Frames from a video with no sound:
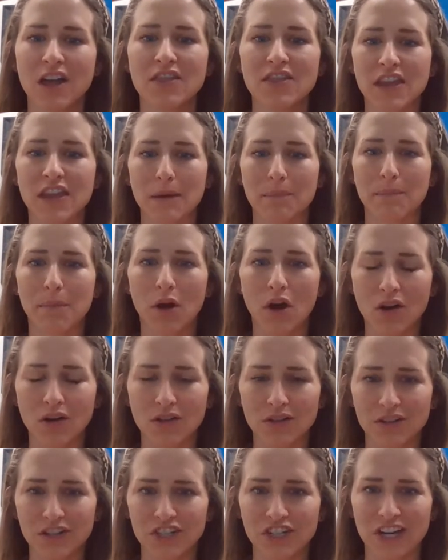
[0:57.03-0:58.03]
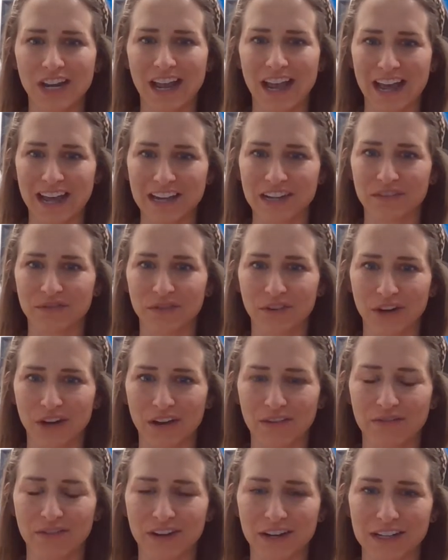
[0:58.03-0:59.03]
the apology and
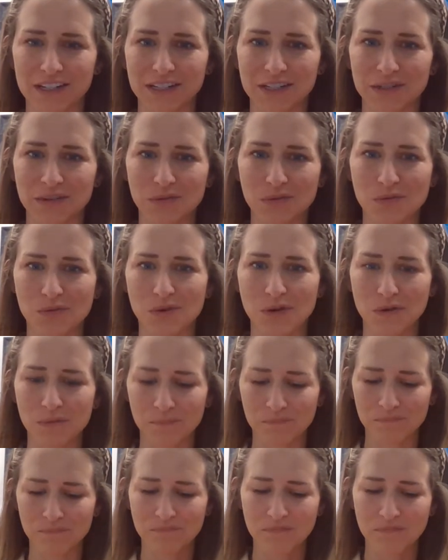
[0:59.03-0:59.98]
forgiveness tool.